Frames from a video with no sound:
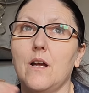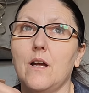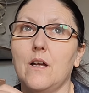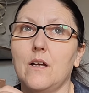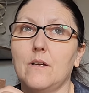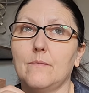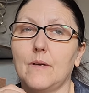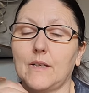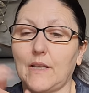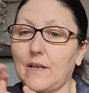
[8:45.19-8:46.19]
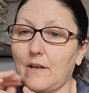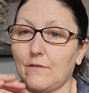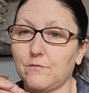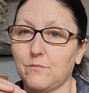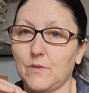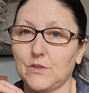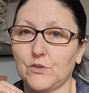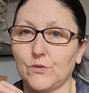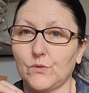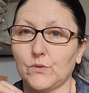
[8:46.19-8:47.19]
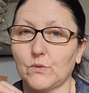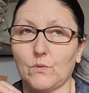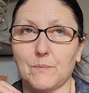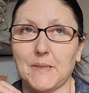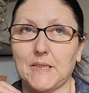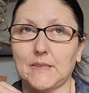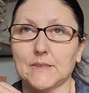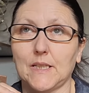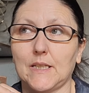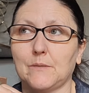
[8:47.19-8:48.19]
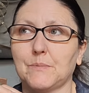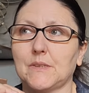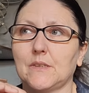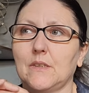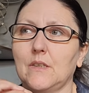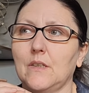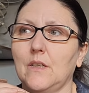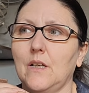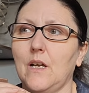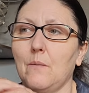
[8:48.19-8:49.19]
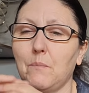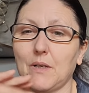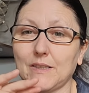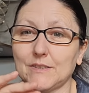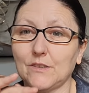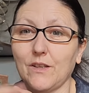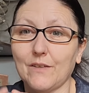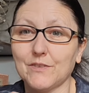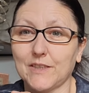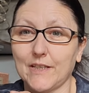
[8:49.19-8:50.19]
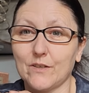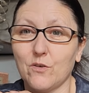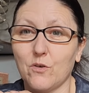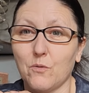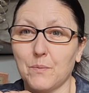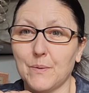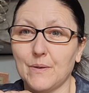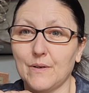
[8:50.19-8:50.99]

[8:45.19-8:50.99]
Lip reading: And I have issues with my knees and hips, but I still have to get up